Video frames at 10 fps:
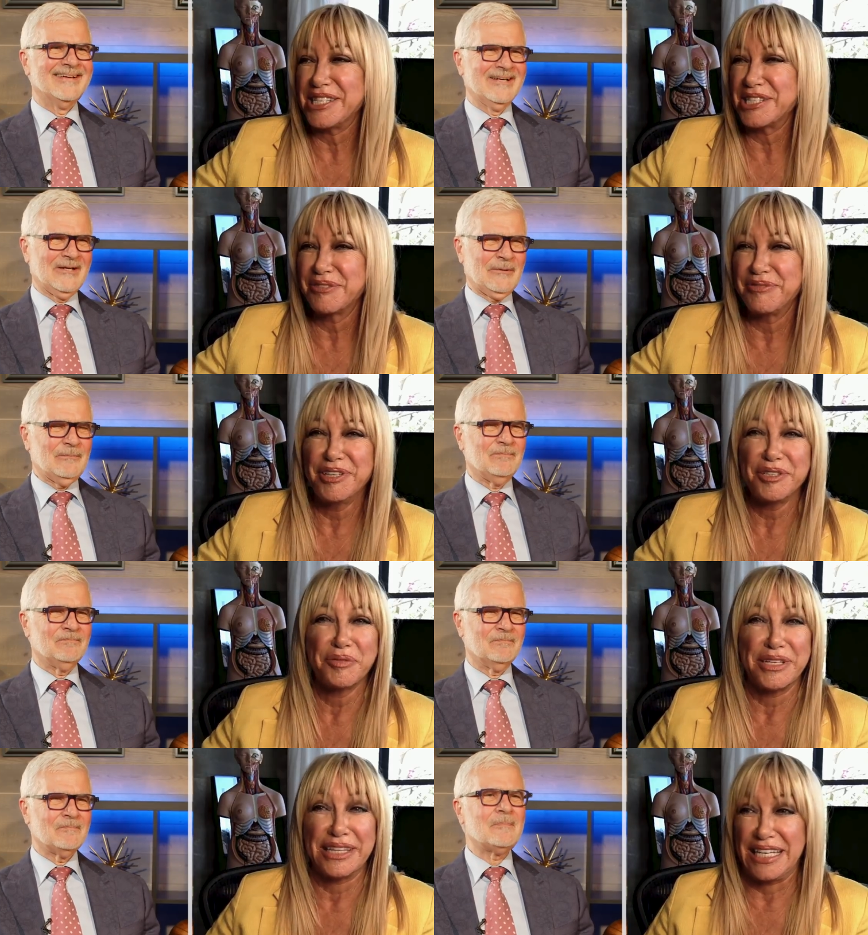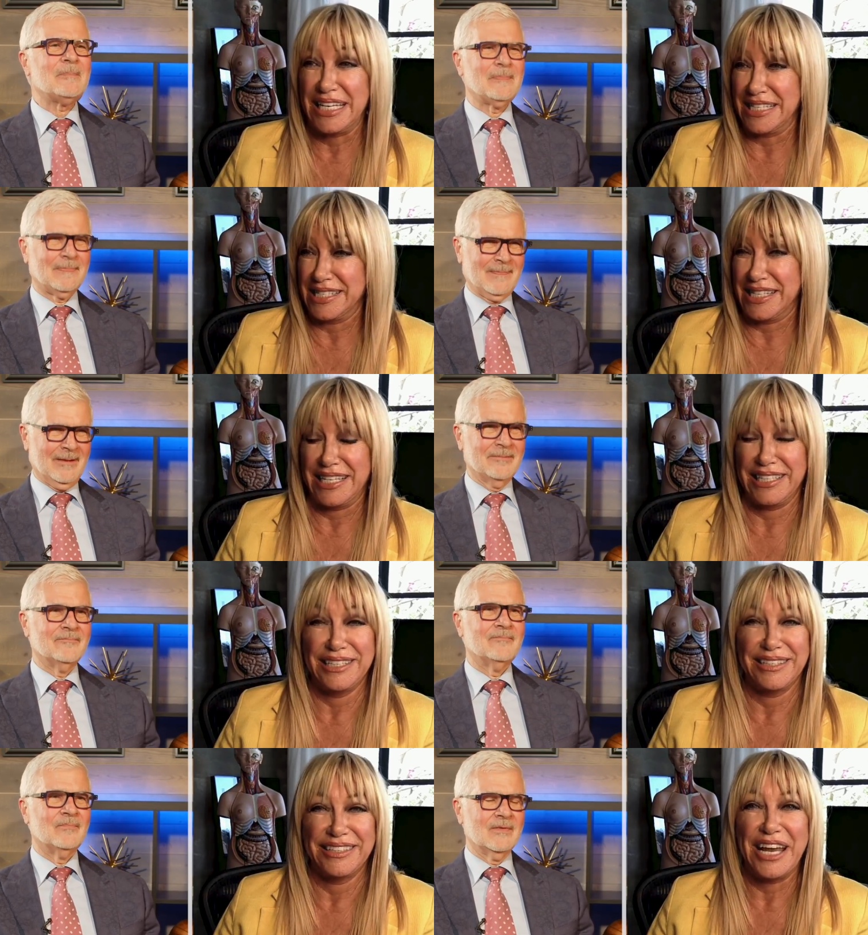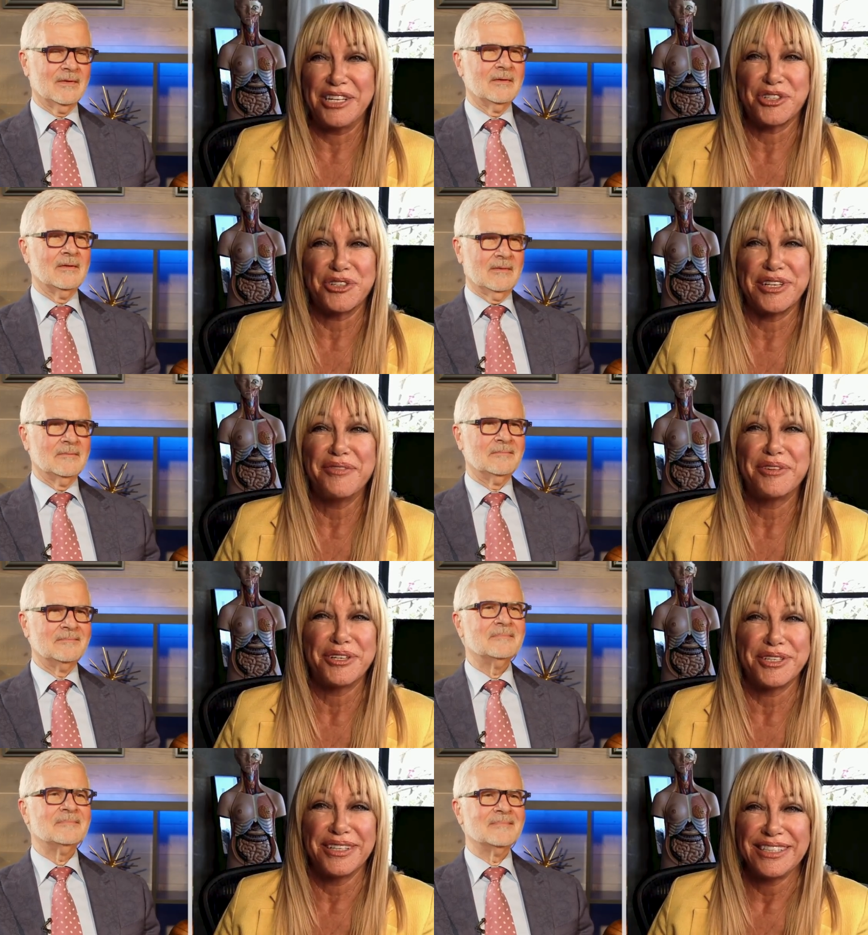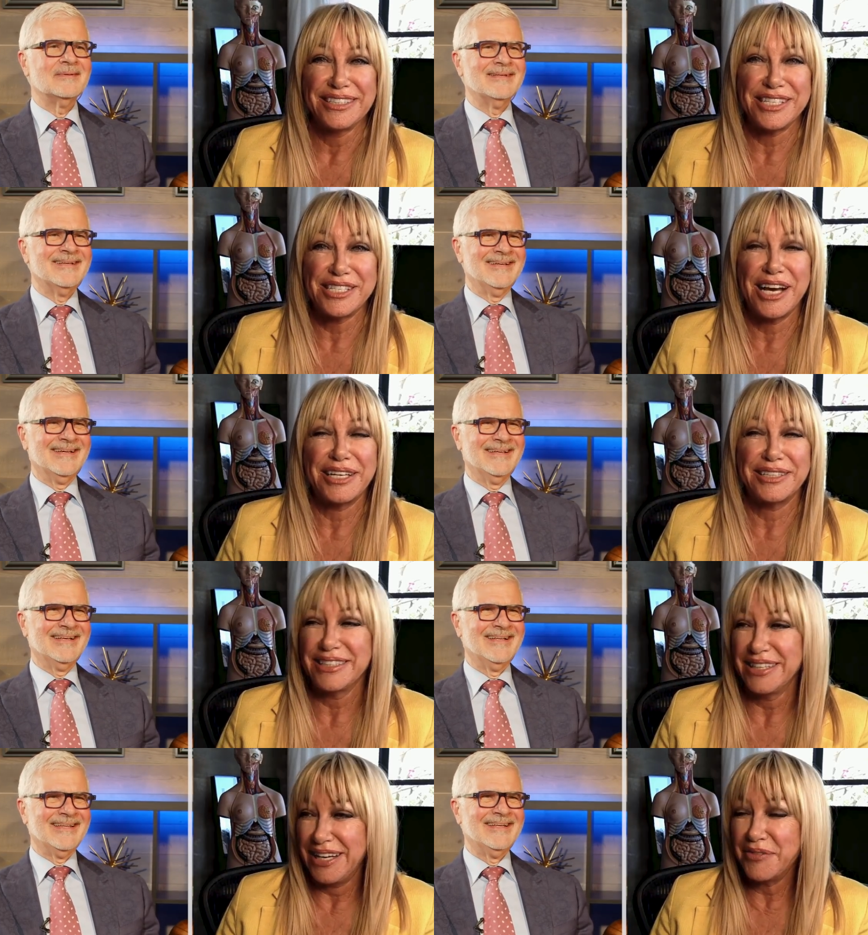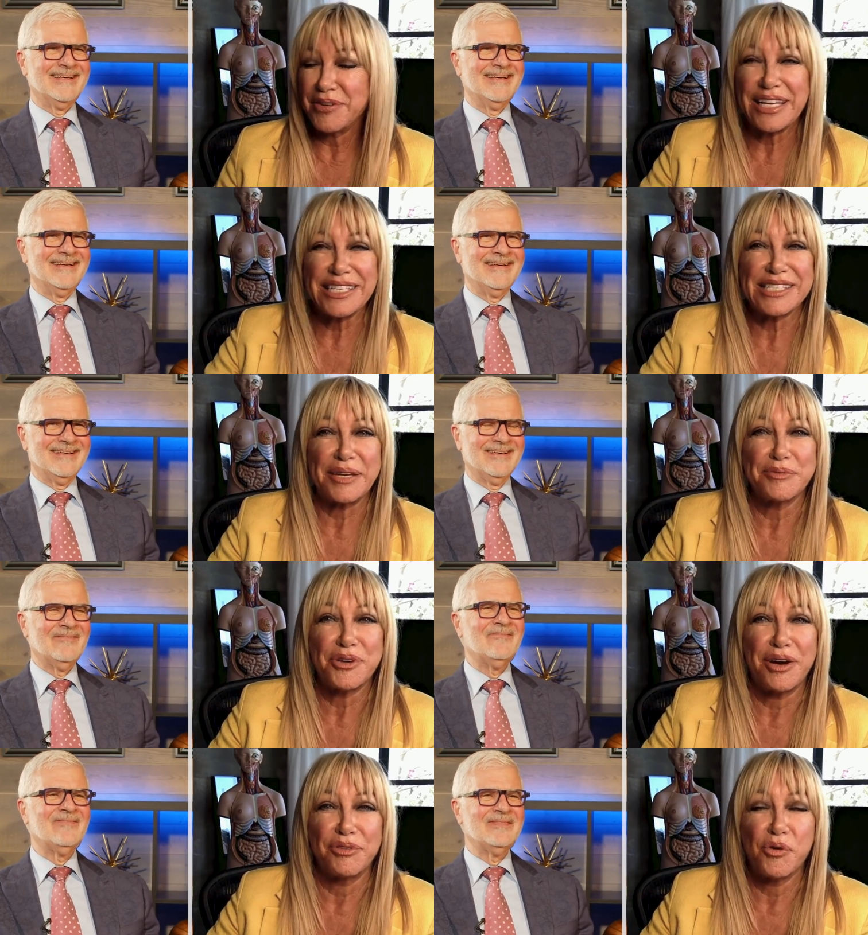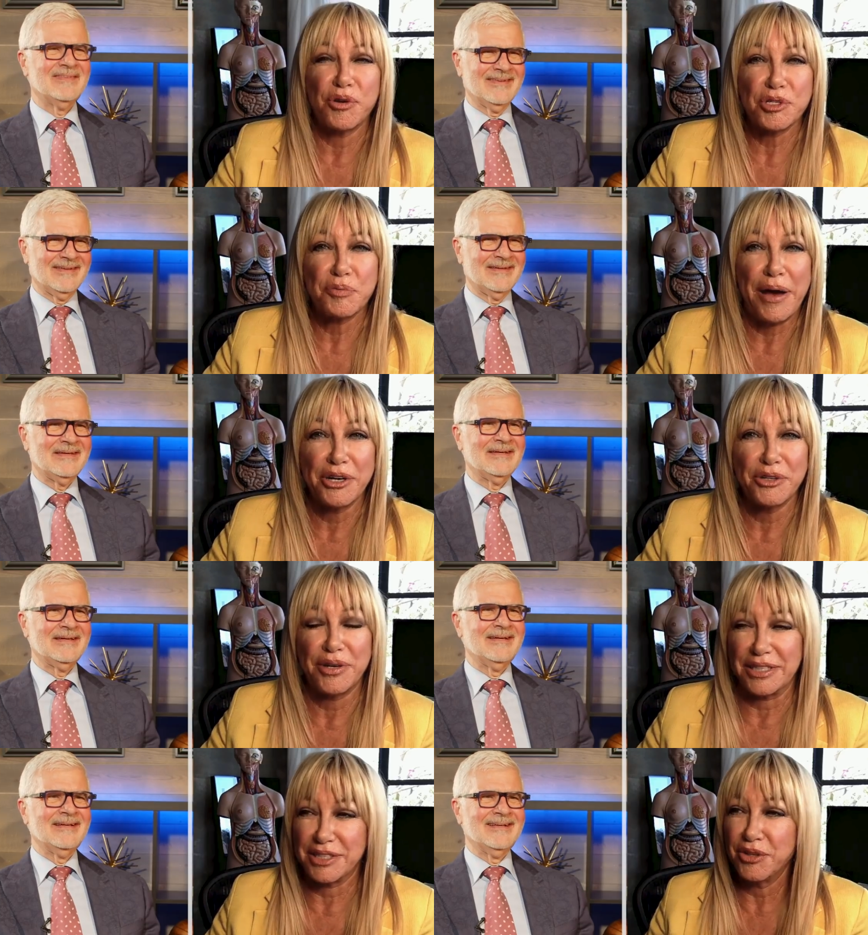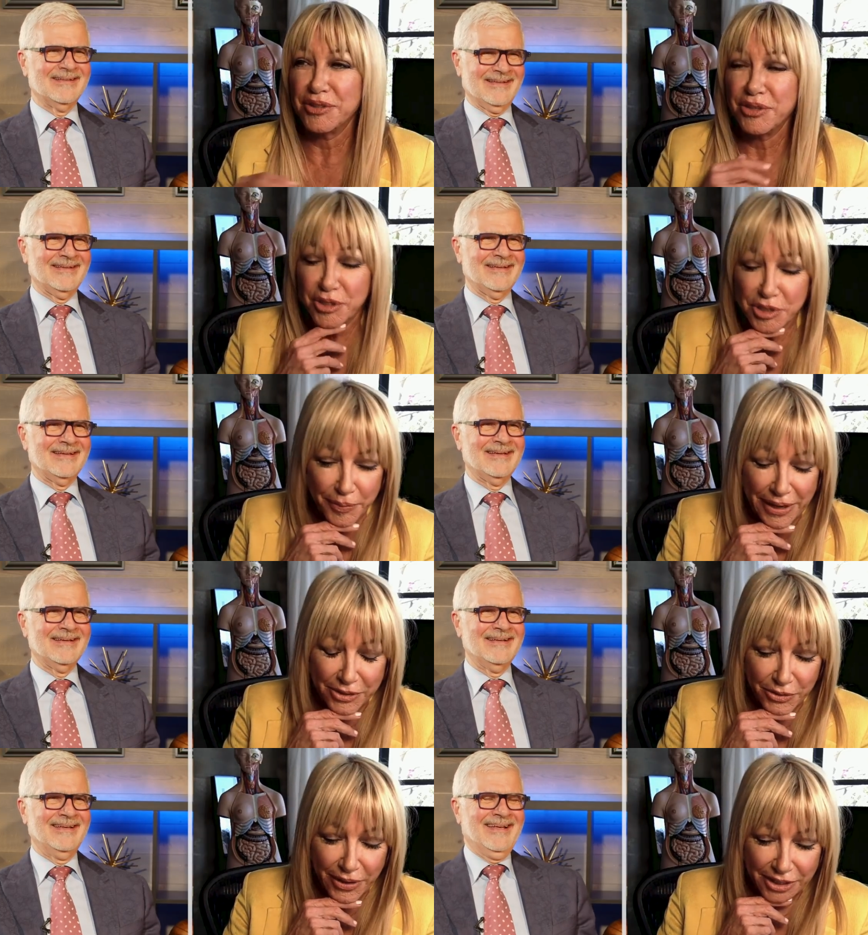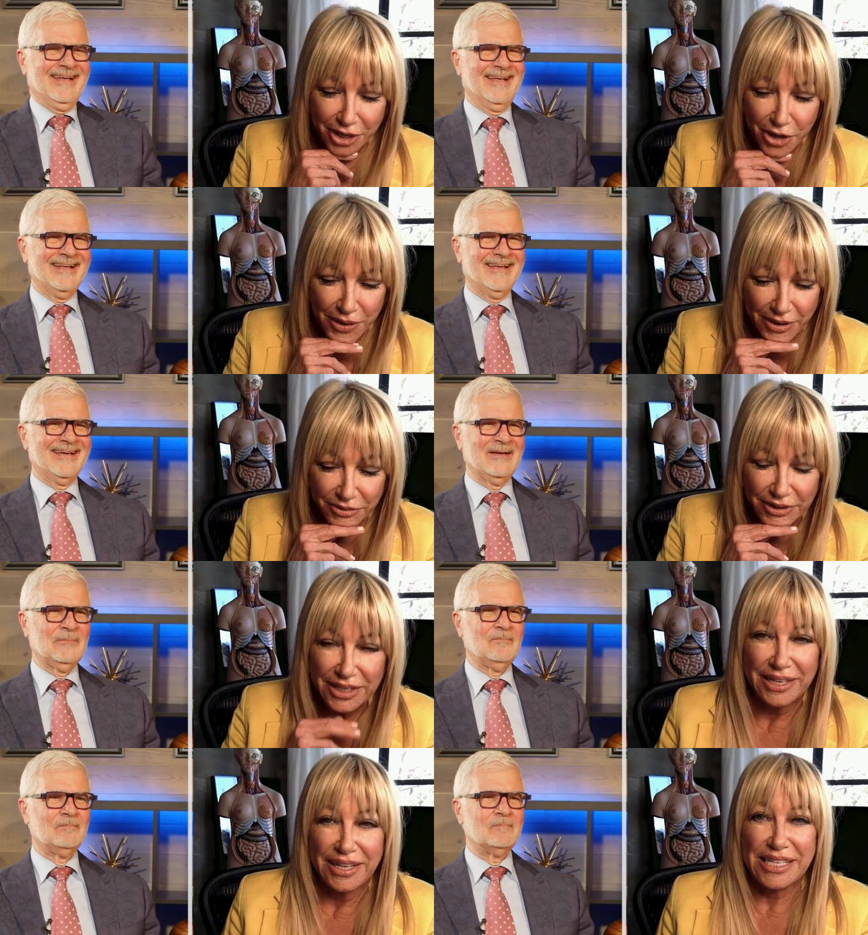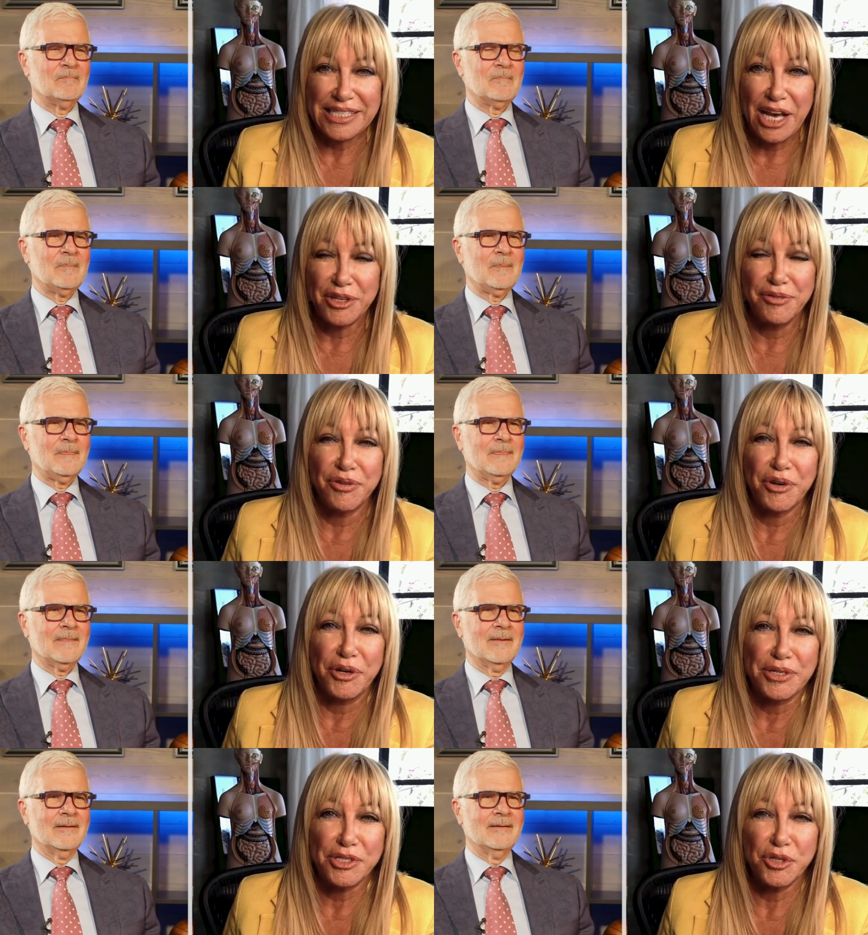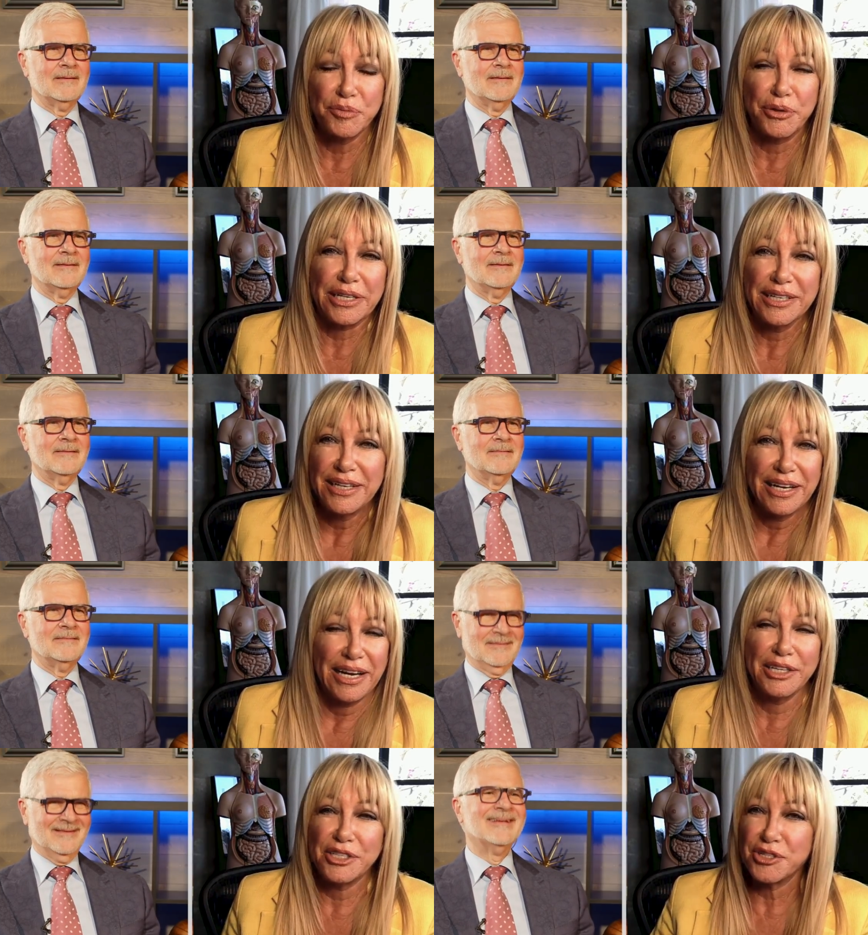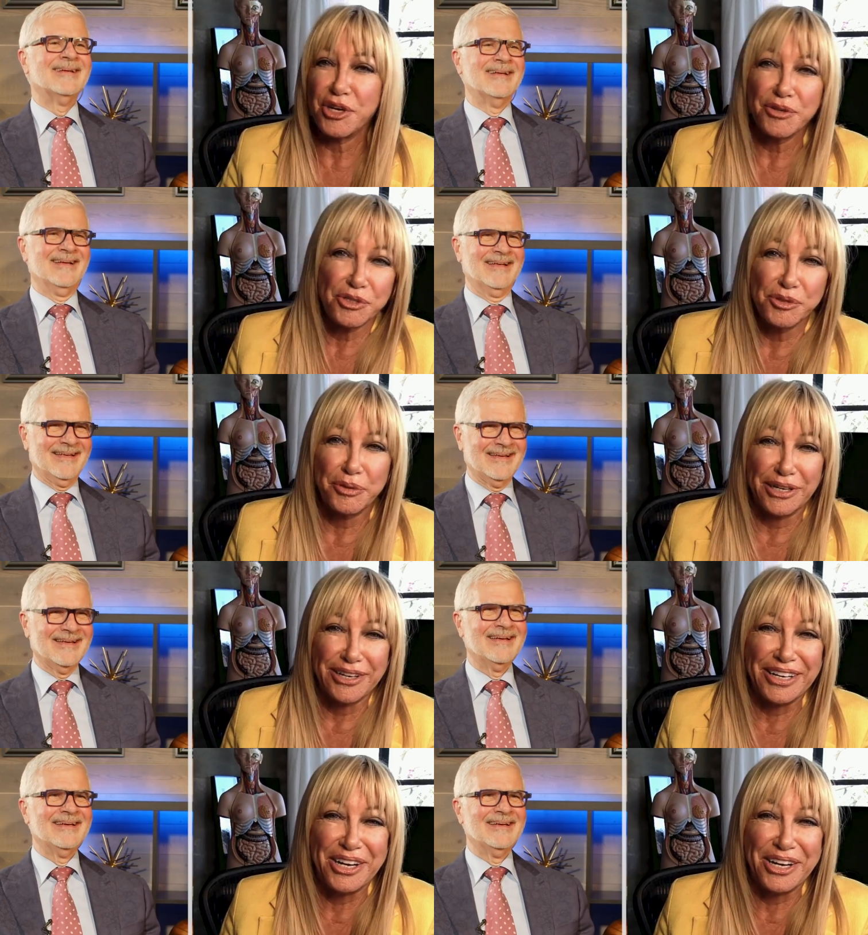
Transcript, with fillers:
Speaker 1: it's filled with things that nature never designed. Everything seems to have orange powder on it. The only orange powder I know of that's healthy for you is turmeric, and there's no turmeric on